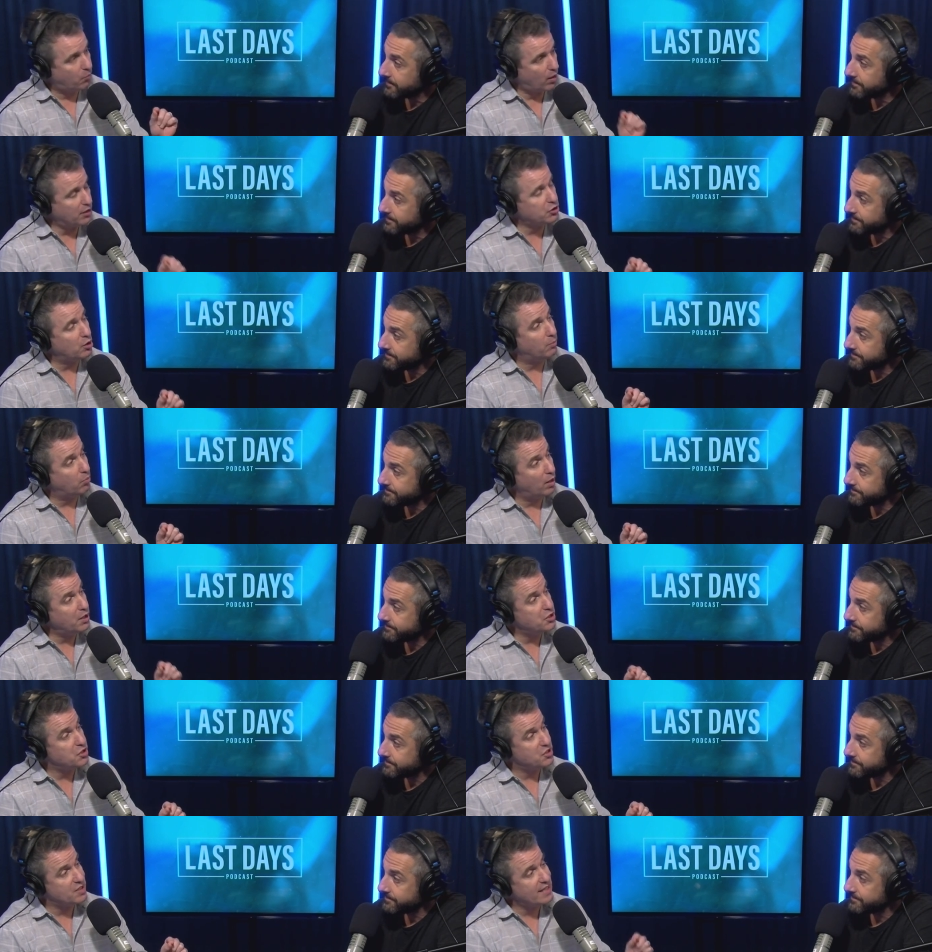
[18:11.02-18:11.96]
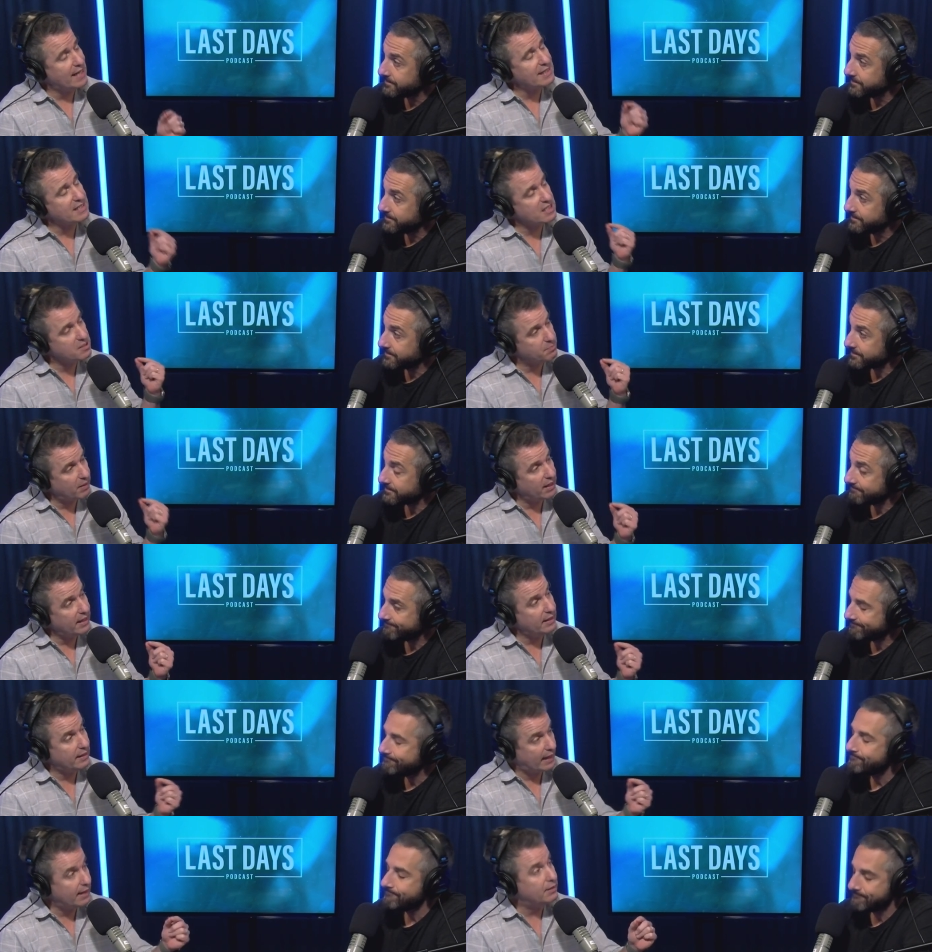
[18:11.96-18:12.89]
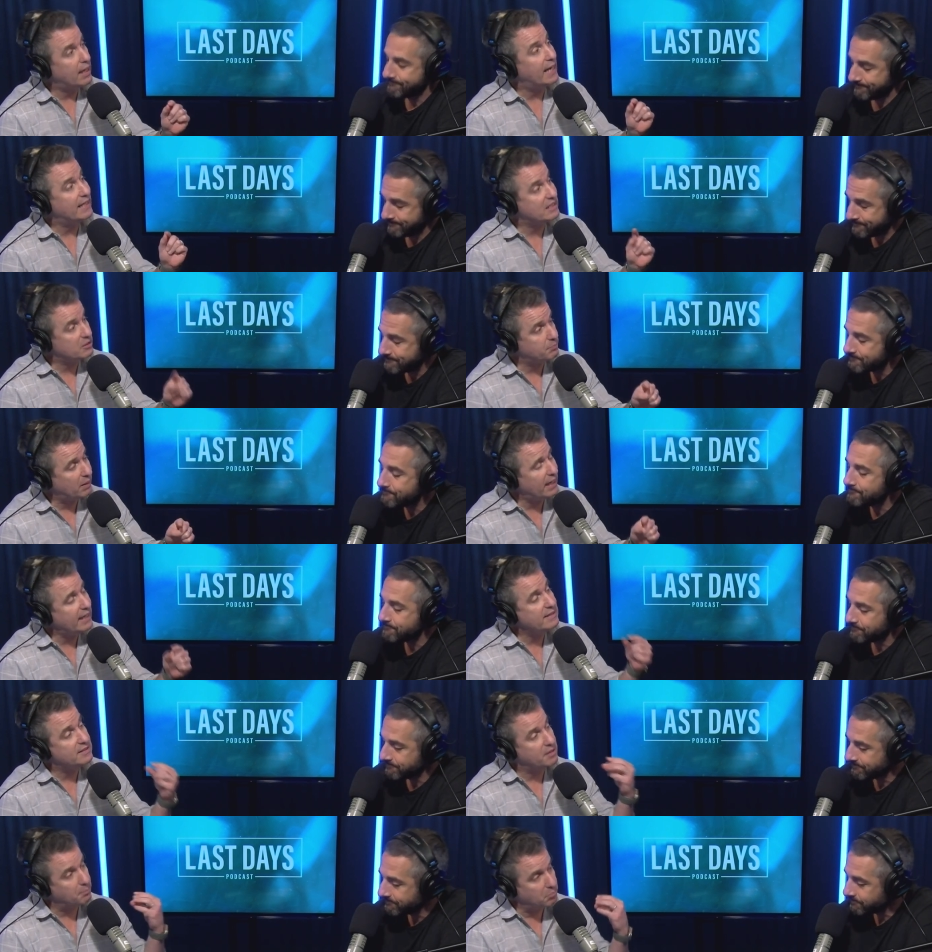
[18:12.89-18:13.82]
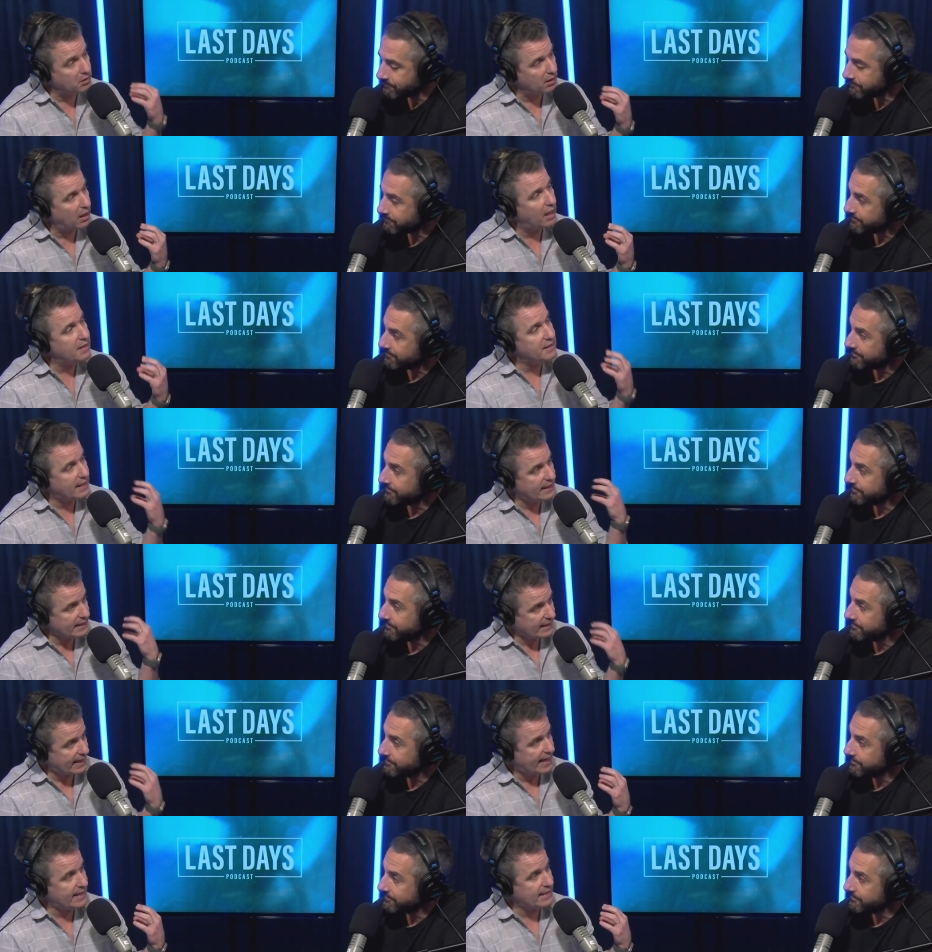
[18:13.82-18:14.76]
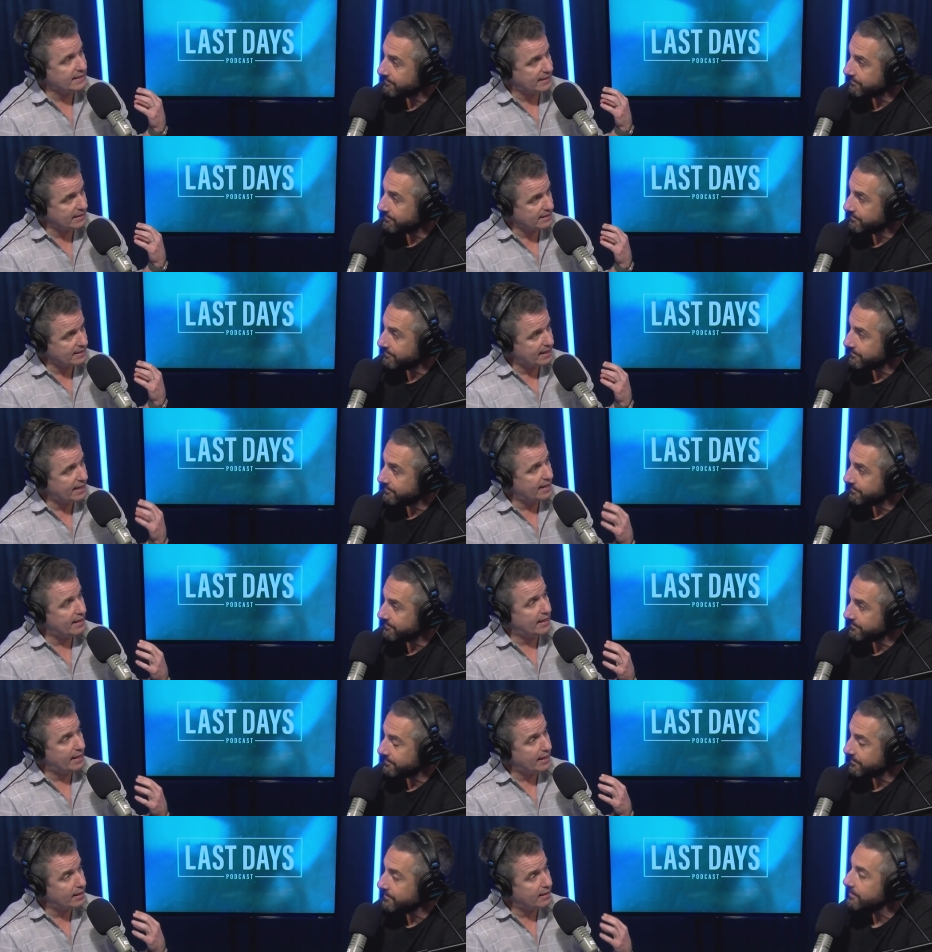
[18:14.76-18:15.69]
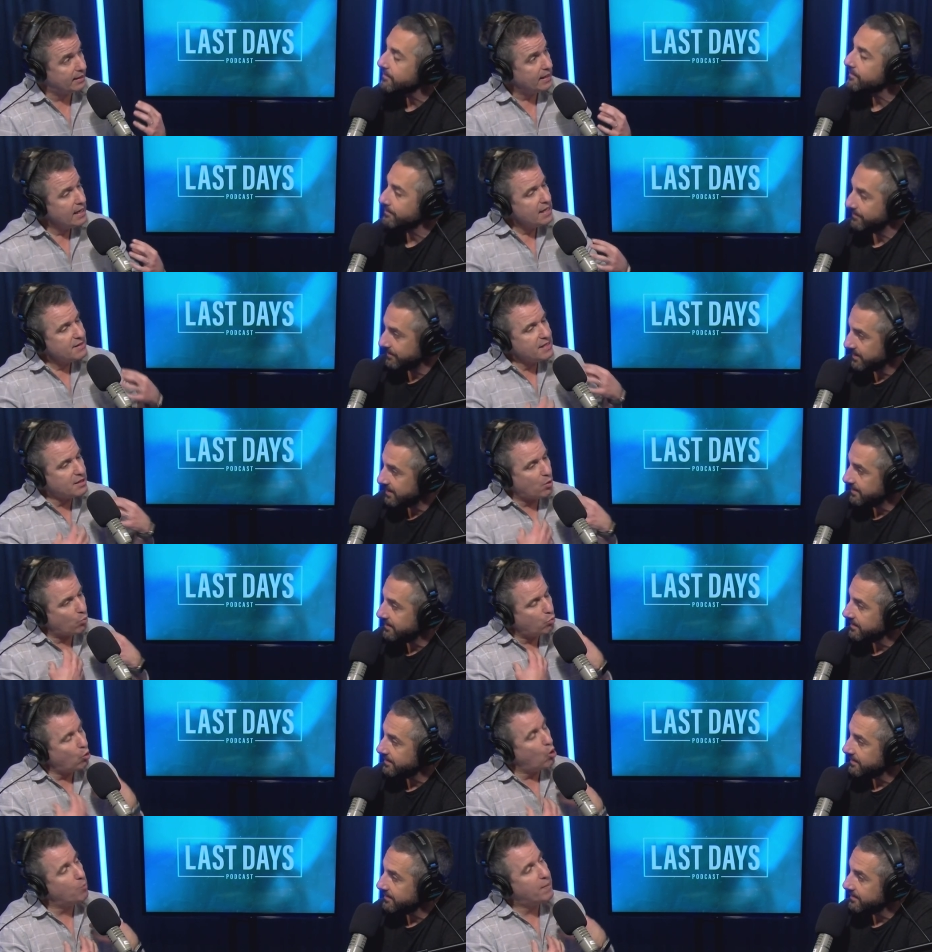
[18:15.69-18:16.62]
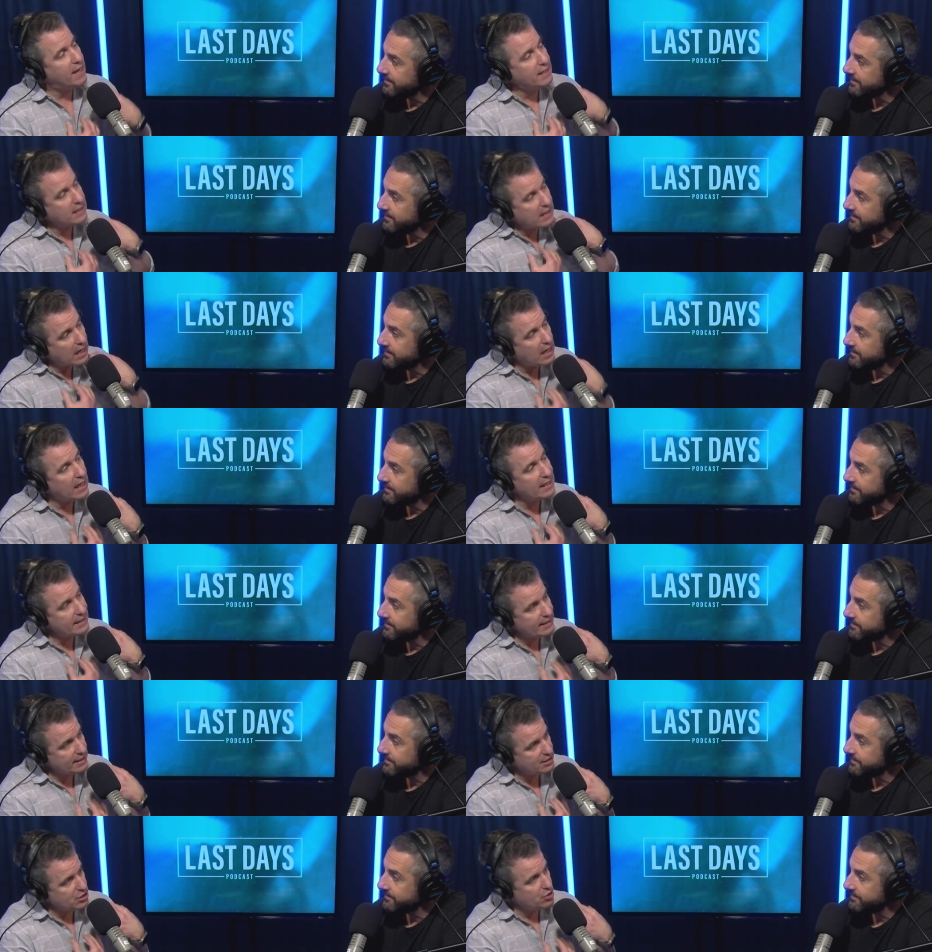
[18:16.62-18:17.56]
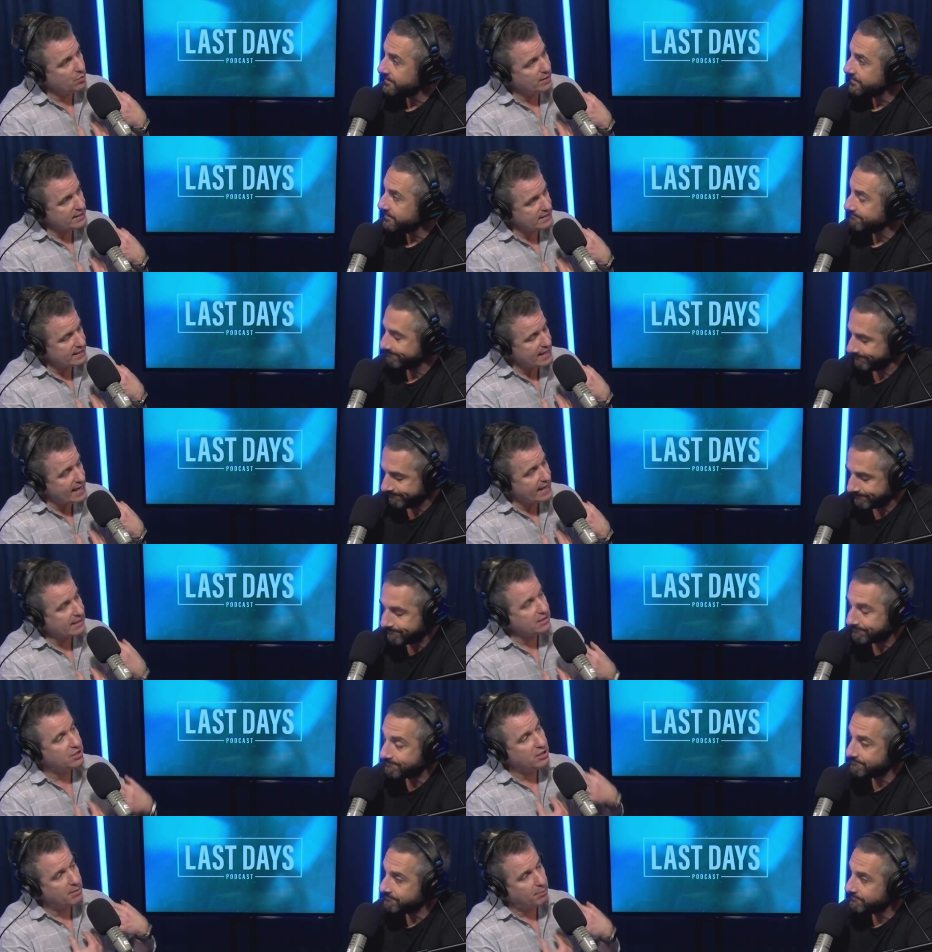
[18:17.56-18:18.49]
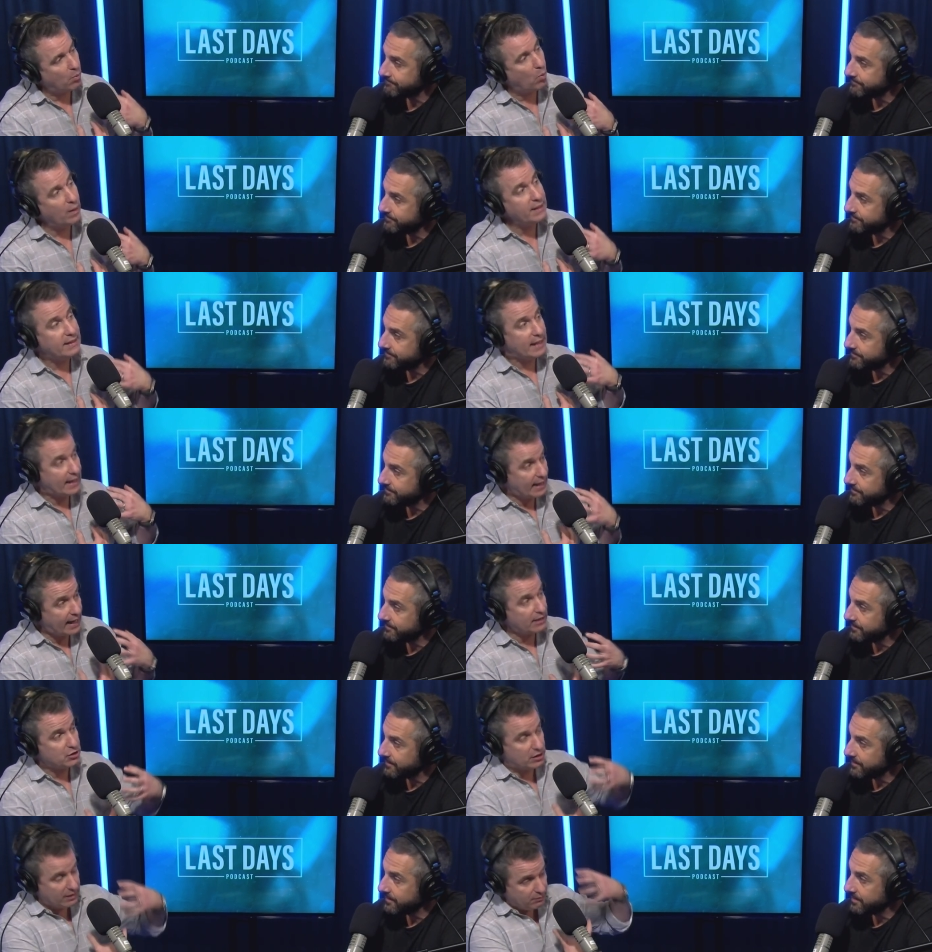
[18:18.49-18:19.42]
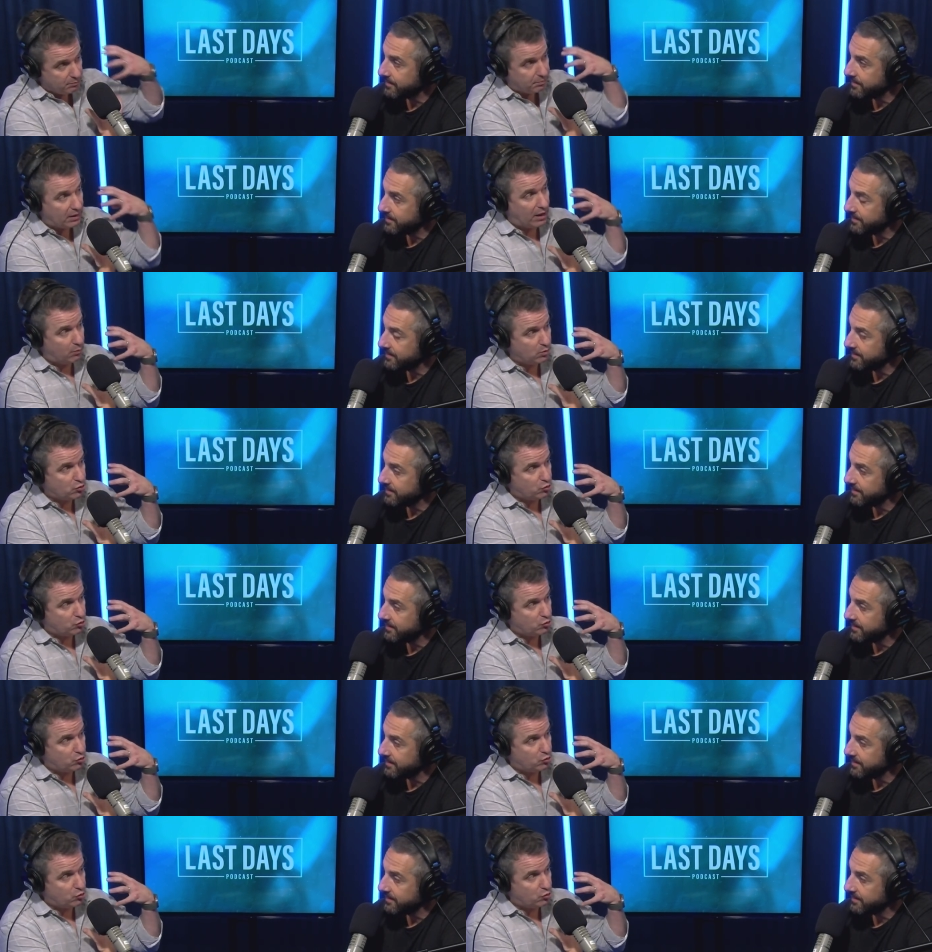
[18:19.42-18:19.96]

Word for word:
Speaker 1: pressure abrasions, and that's explained that that explains the blood that had caked in his head. That the rope had cut into his neck to the point that actually blood was